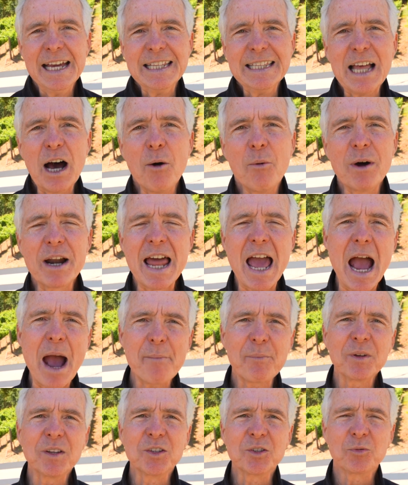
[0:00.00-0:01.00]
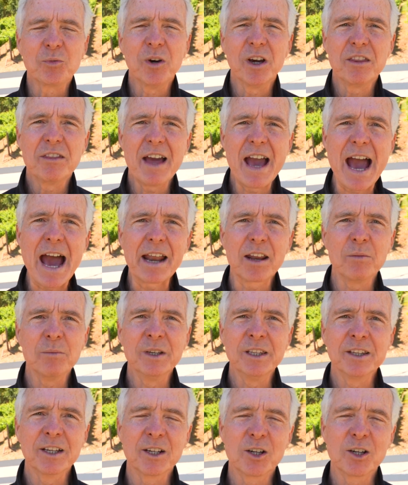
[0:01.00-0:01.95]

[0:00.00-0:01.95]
Now, what happens with Adam in the